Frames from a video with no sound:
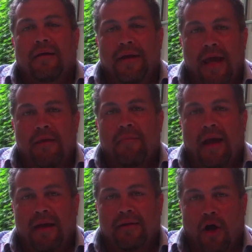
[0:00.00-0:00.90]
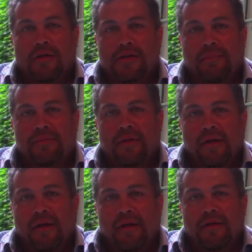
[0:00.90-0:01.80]
name and concept.
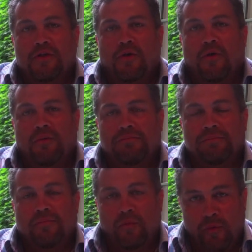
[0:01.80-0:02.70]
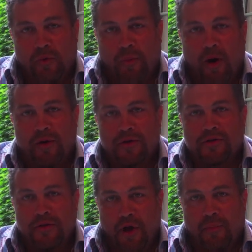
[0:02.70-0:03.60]
So we were
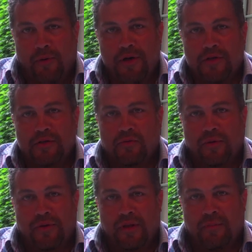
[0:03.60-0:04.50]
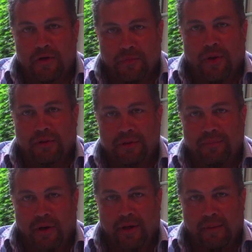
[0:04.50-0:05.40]
partners in the operations with the Metropolitan
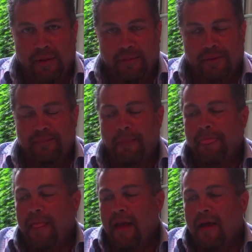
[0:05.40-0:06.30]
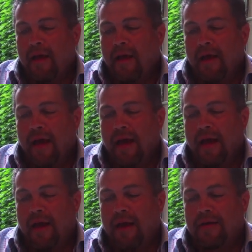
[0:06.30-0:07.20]
Parking people.
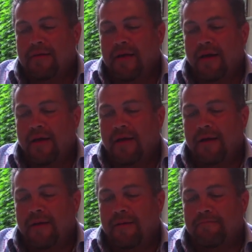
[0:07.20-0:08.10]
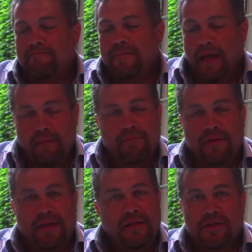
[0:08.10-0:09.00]
And yeah,
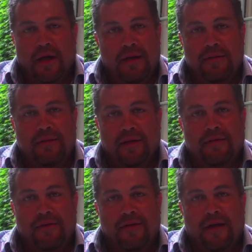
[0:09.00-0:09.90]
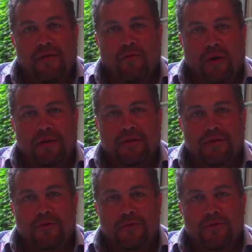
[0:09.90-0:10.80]
they decided that they wanted
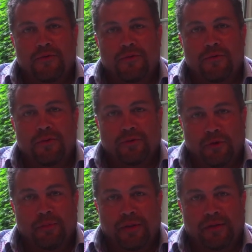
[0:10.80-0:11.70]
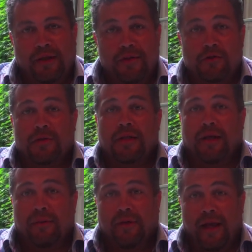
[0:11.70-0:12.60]
to do a building, and this was
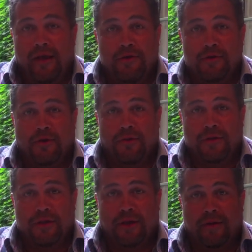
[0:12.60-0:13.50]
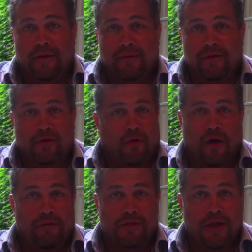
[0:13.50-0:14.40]
like about 8 years ago this started, this whole
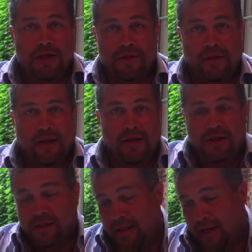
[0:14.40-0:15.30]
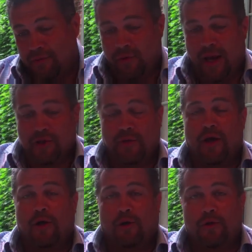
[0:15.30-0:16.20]
conversation. It's just that as we
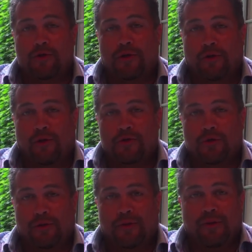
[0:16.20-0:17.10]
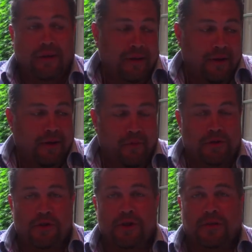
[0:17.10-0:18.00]
got closer and closer to
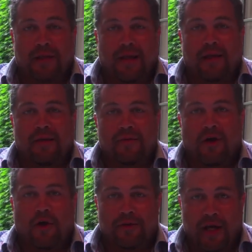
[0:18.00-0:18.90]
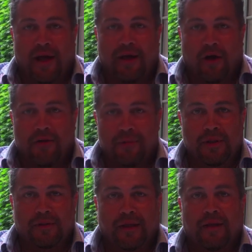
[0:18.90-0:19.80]
what you see today, called the icon, the
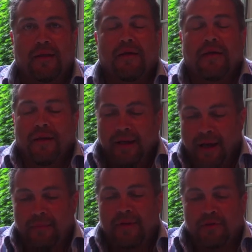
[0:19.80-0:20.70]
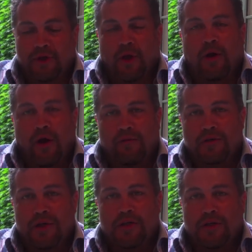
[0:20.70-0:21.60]
building, I mean, there was a lot of
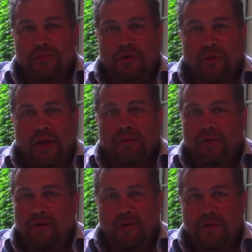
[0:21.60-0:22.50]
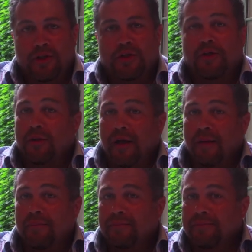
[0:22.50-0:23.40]
conversations in between. You know, we just couldn't
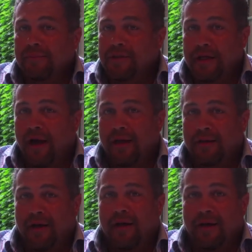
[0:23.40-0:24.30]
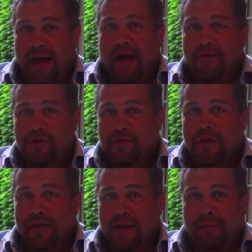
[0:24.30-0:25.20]
come see eye to eye on how this was
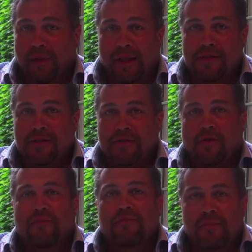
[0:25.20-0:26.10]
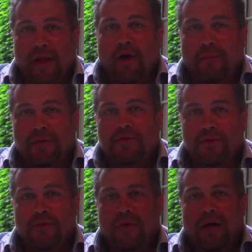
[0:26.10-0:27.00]
going to take place. So they opted
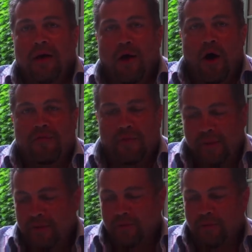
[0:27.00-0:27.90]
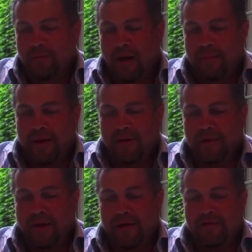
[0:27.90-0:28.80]
to offer me to buy me
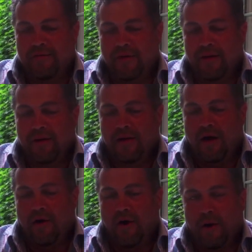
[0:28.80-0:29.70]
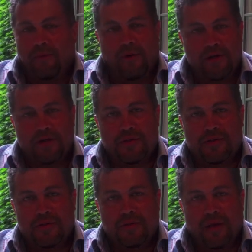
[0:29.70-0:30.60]
out of our operations.